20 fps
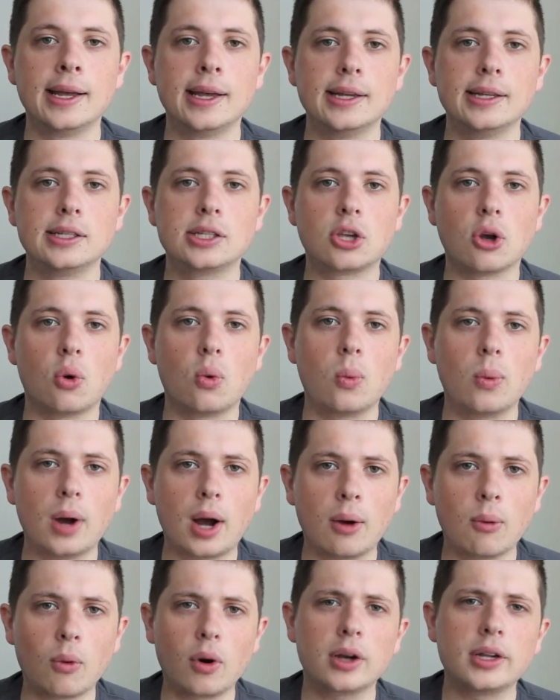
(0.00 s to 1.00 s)
So
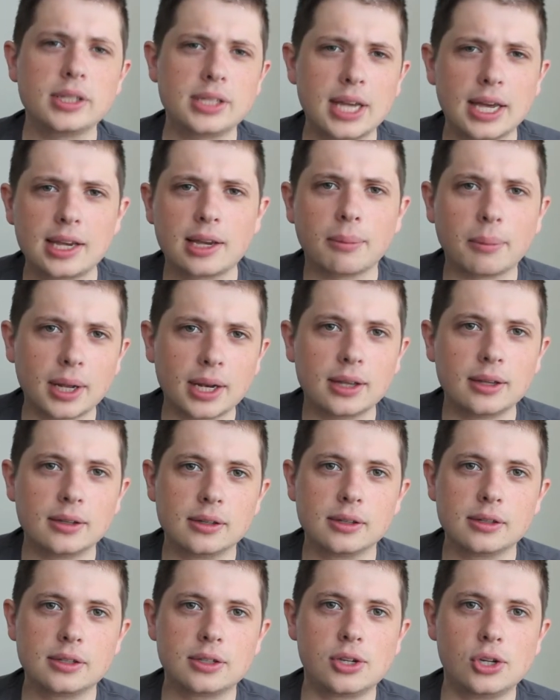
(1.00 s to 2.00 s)
I want to take a minute
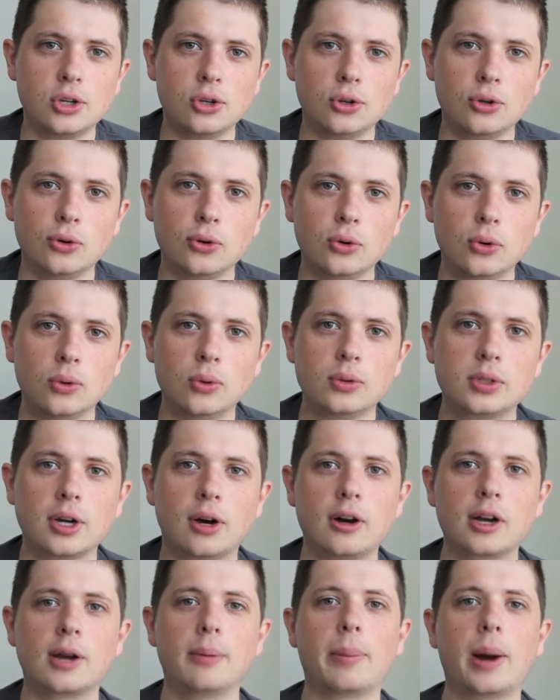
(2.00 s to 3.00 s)
to
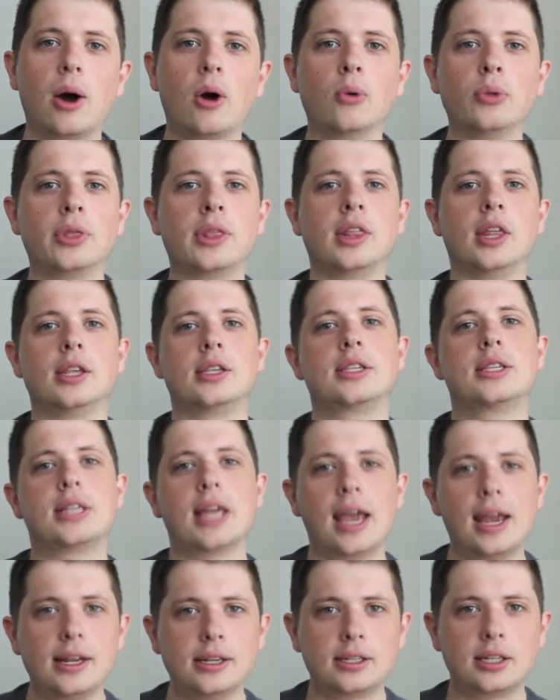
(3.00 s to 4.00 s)
talk about the
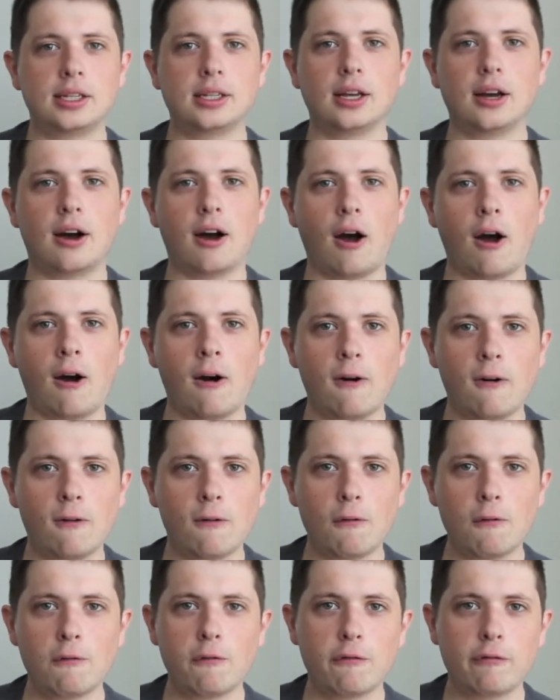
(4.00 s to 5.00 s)
state
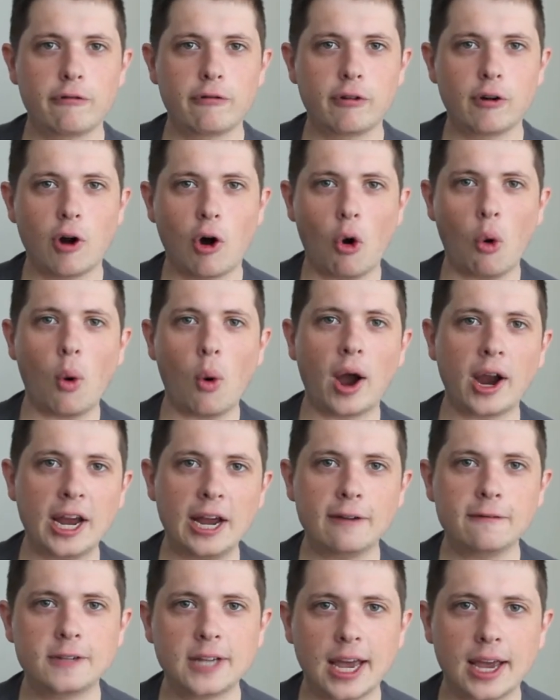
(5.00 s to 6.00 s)
of
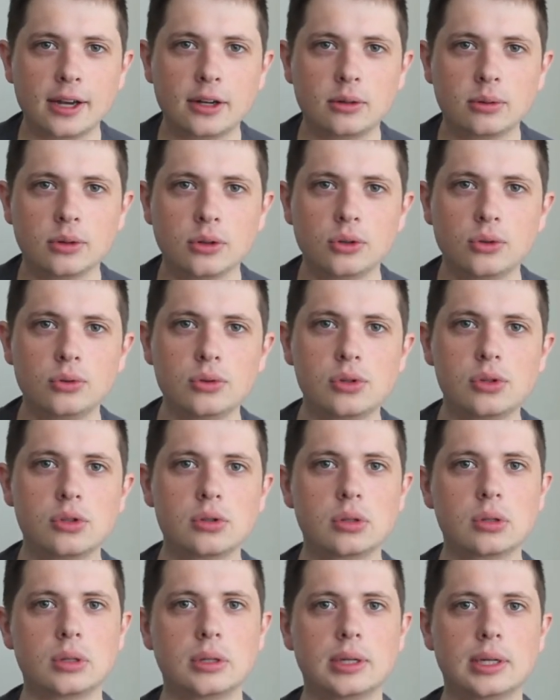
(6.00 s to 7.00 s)
OIF tank
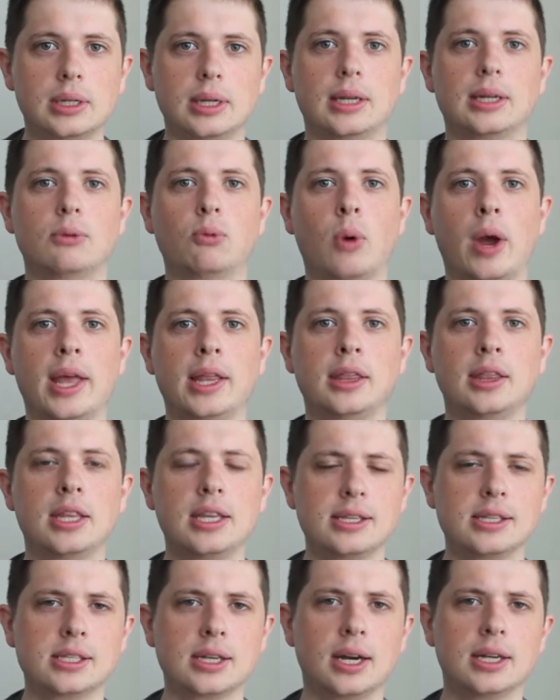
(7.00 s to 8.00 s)
crews. When
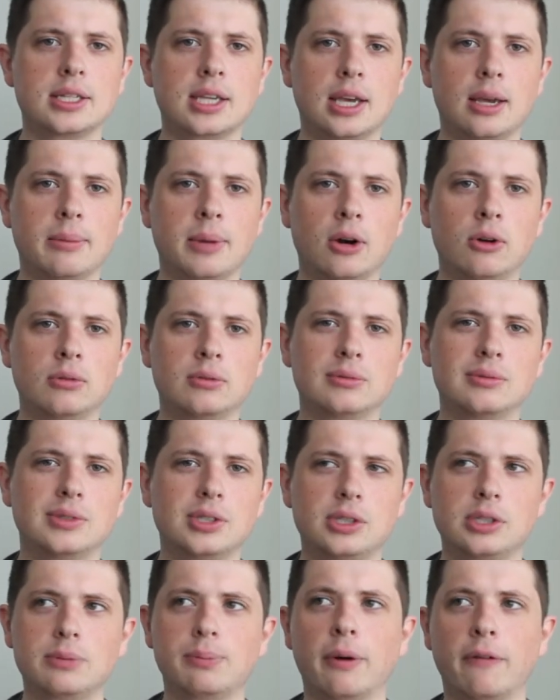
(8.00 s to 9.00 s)
these guys came out,
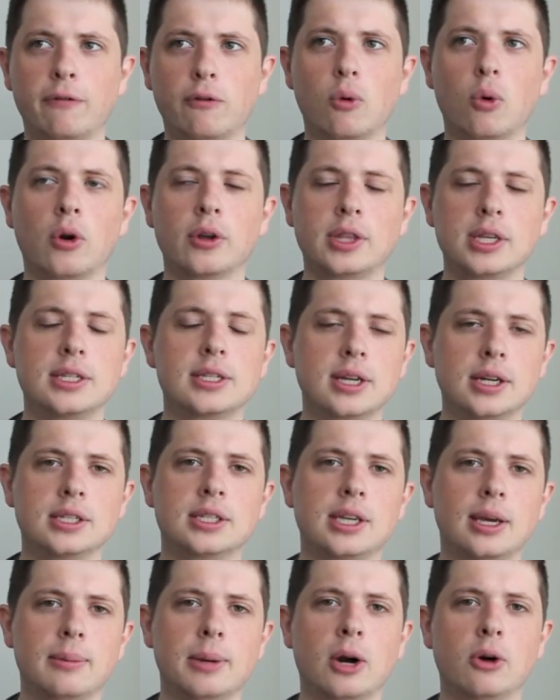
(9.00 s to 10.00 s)
before these guys
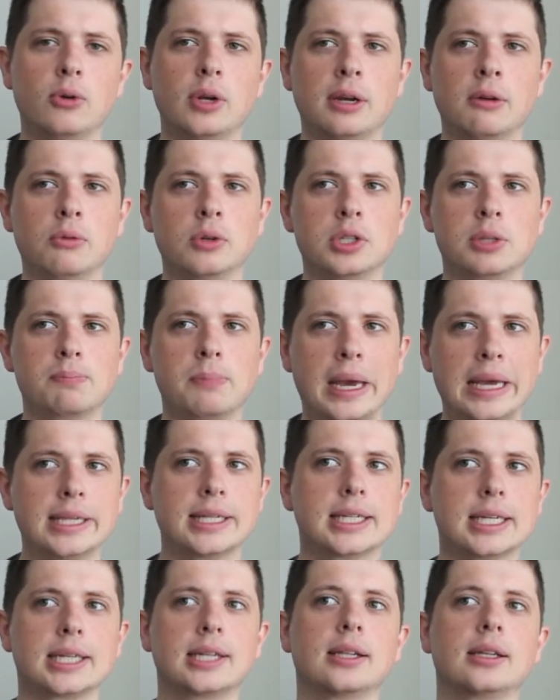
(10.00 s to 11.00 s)
came out, it was
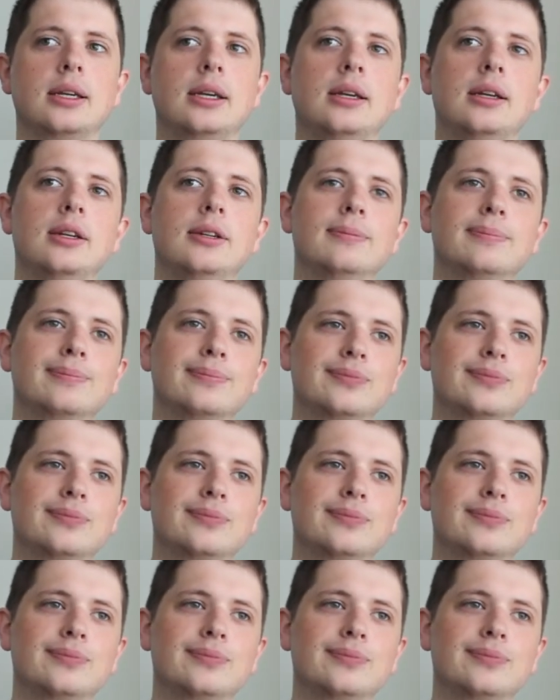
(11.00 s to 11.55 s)
basically,